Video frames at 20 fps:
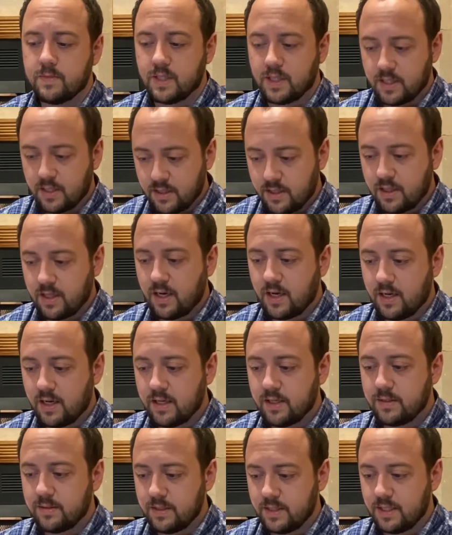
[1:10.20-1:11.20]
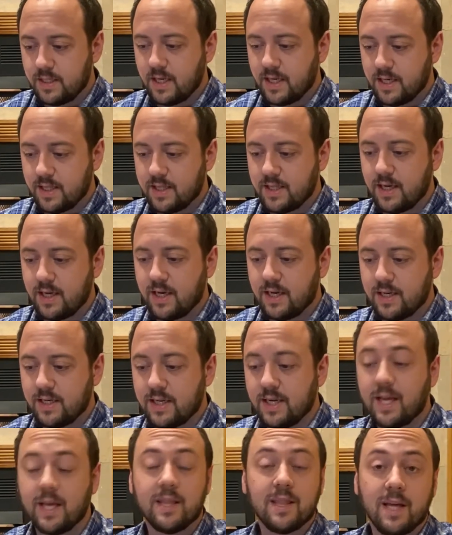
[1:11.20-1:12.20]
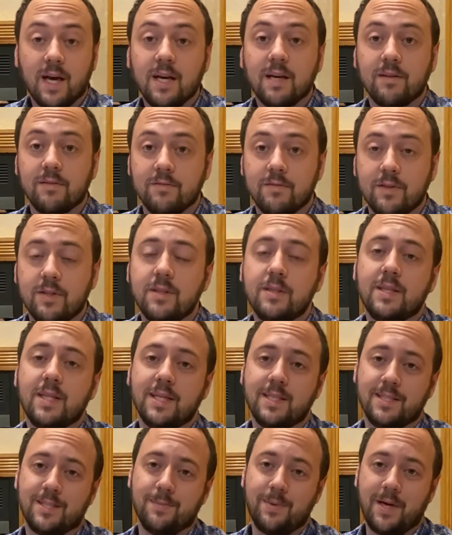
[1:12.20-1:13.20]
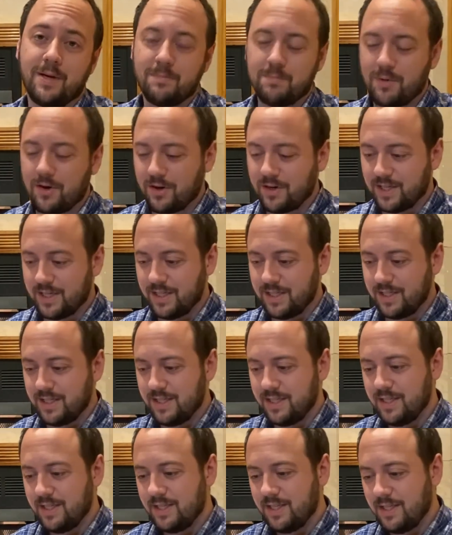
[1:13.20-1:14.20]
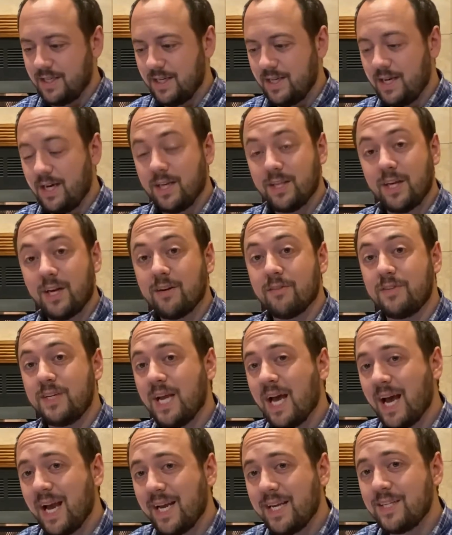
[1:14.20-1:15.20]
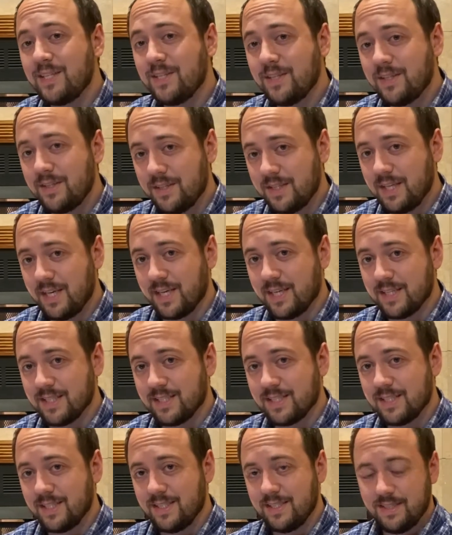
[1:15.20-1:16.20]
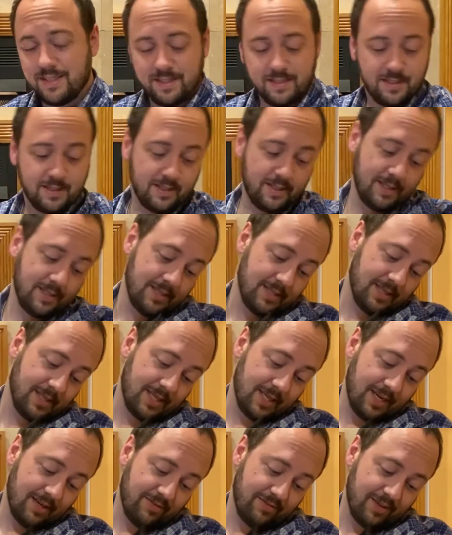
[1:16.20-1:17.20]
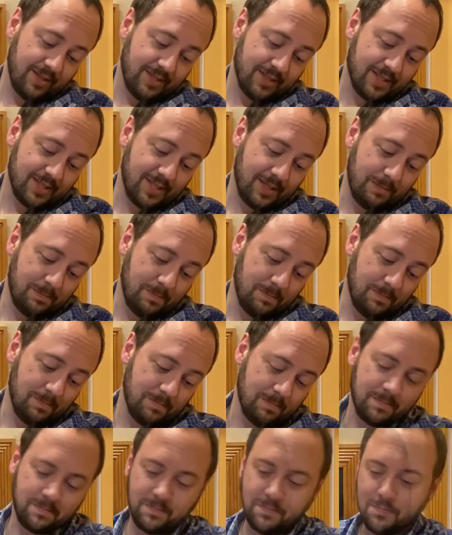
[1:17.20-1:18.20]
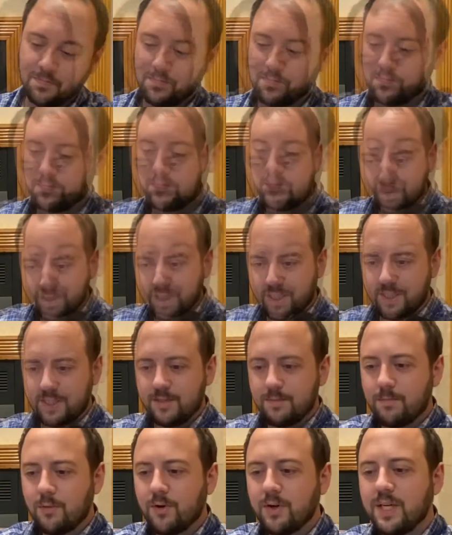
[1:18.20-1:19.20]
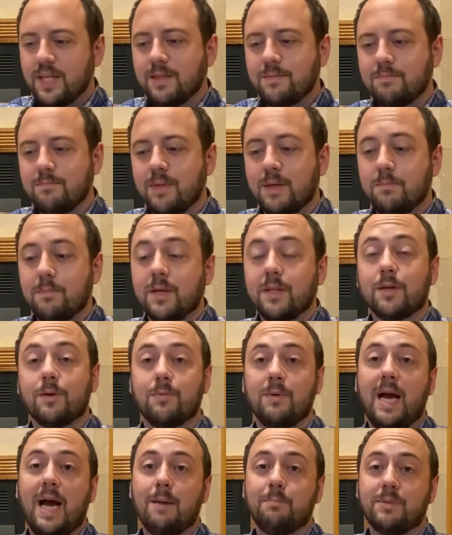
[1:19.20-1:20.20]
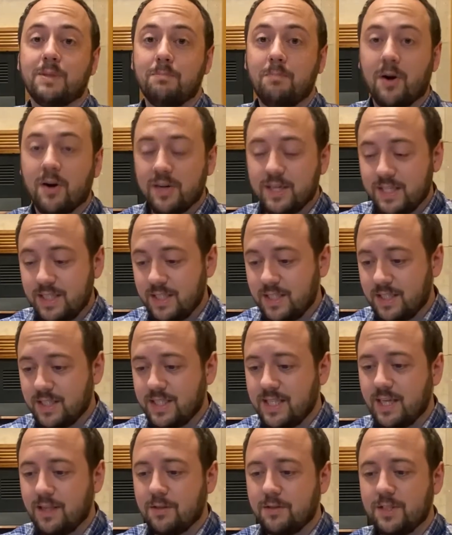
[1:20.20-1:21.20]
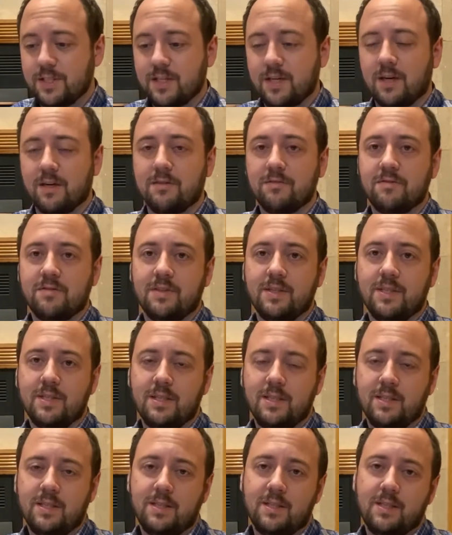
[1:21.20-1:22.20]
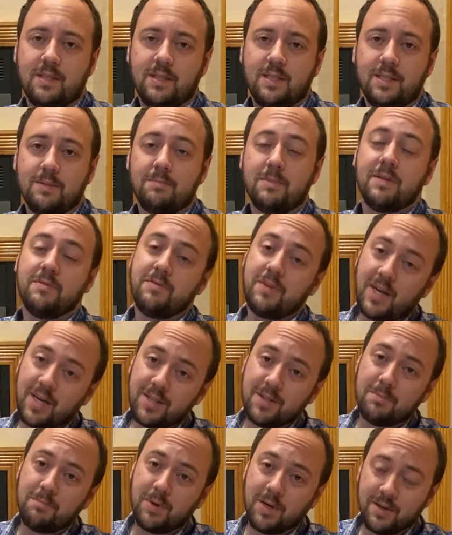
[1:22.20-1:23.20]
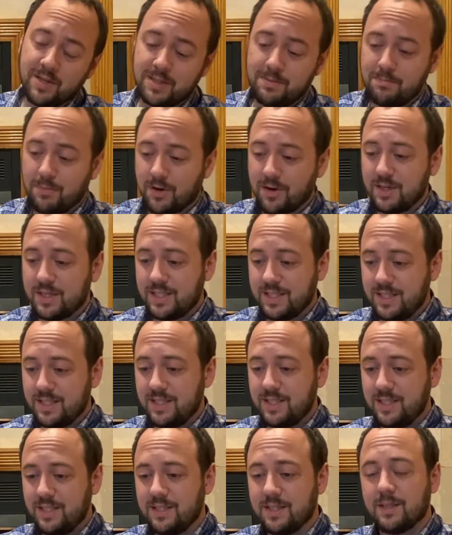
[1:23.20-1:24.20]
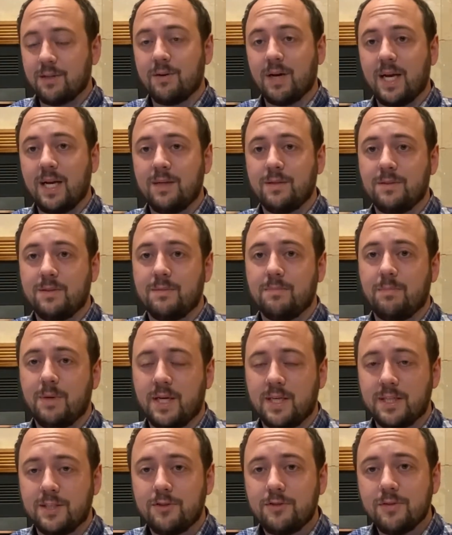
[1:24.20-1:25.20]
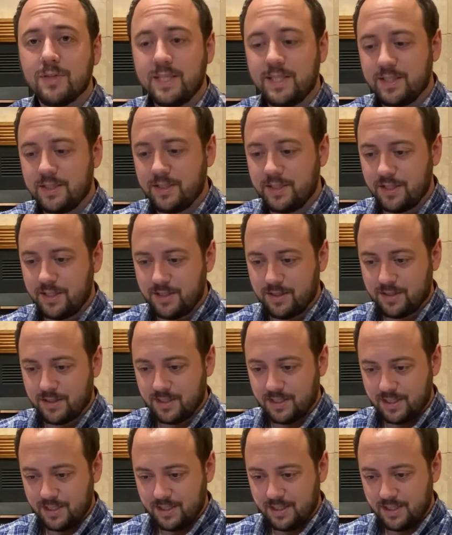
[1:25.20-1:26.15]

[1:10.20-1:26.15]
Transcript: I thought and I thought and I thought of good things about Barney. I thought of 9 good things, and then I fell asleep. In the morning, my mother wrapped Barney in a yellow scarf. My father buried Barney in the ground by a tree in the yard.